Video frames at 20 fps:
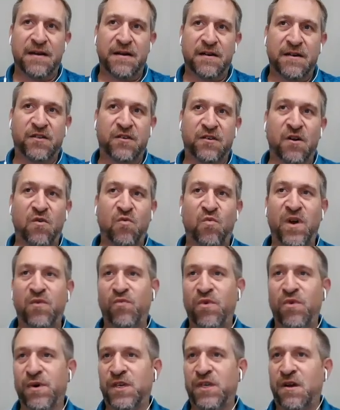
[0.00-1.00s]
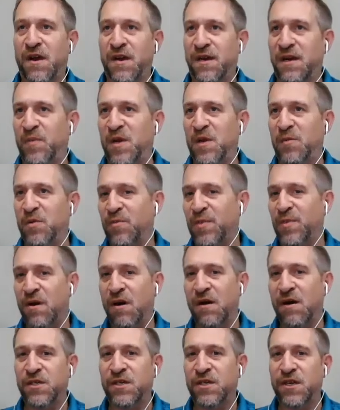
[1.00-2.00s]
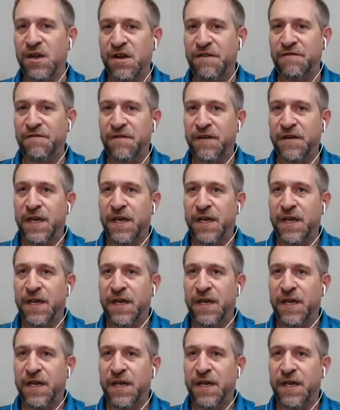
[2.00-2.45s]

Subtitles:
So when we were talking to people about our stuff,